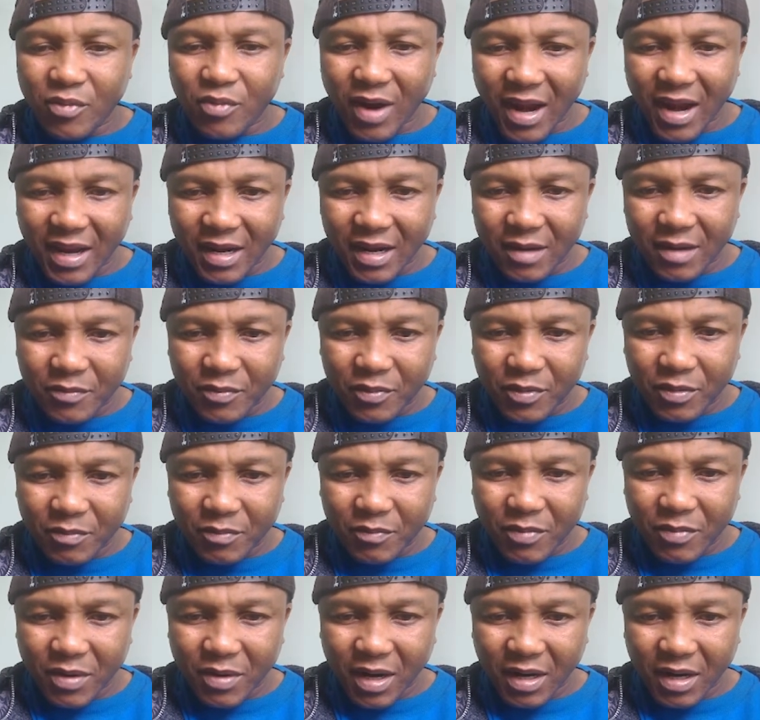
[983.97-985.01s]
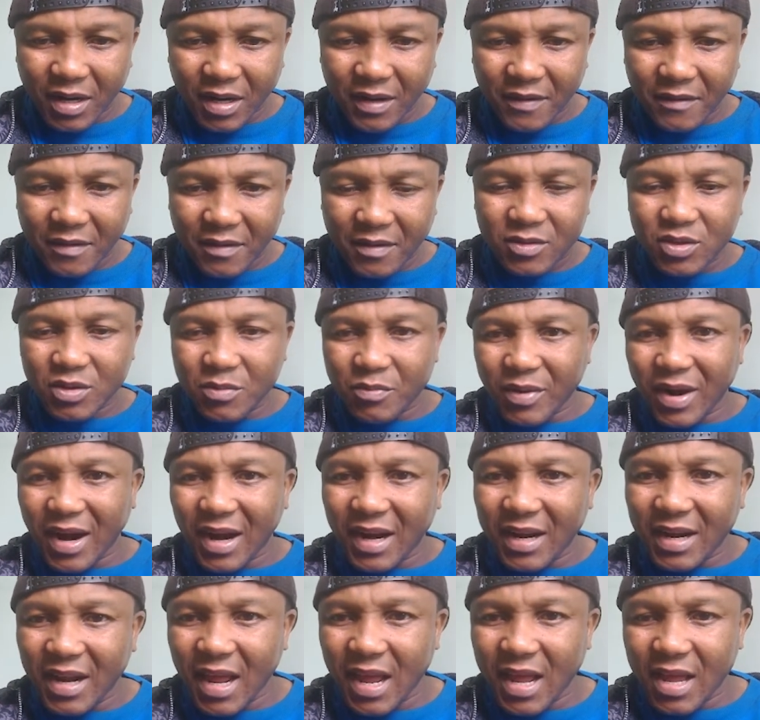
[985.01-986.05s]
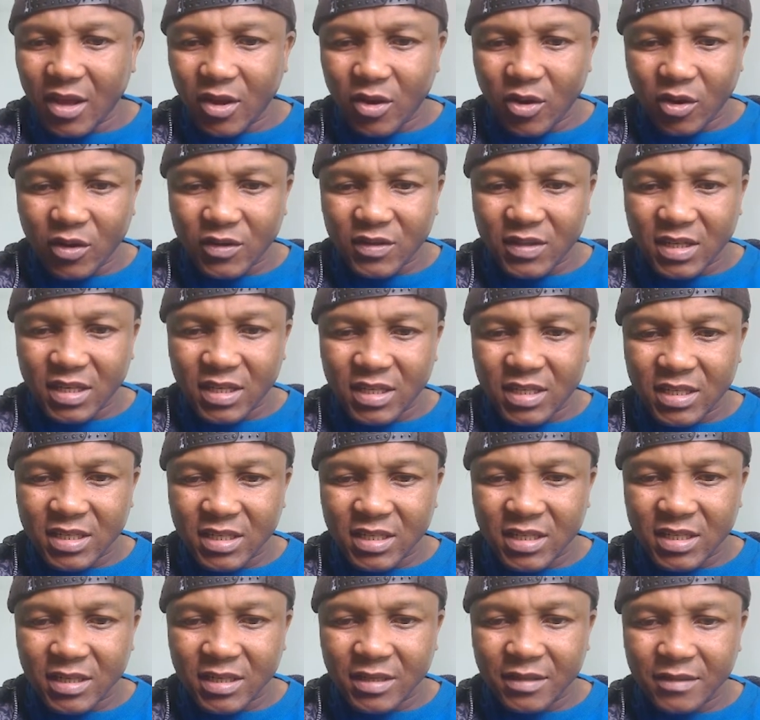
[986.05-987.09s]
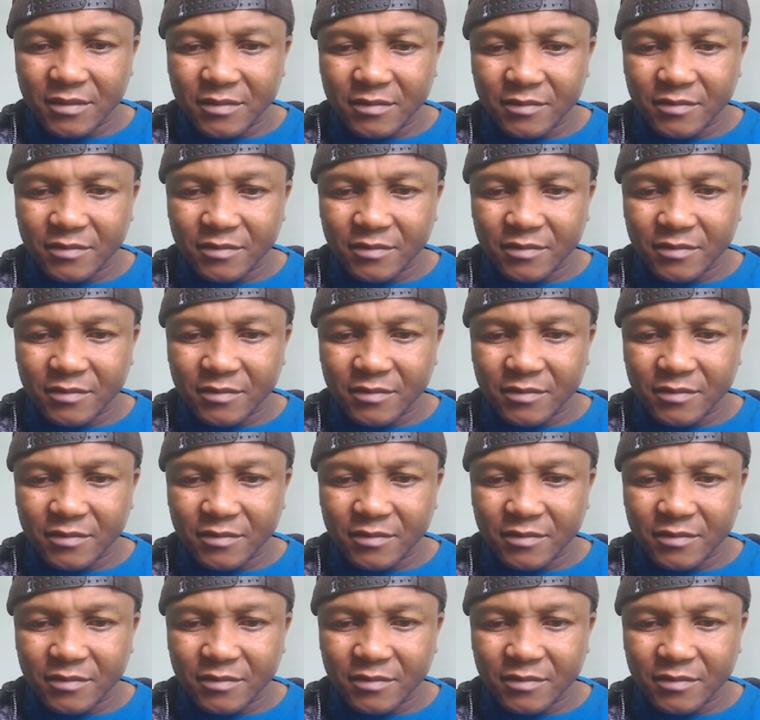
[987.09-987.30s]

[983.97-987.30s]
bracket, let me bracket. T bracket a cos 3t,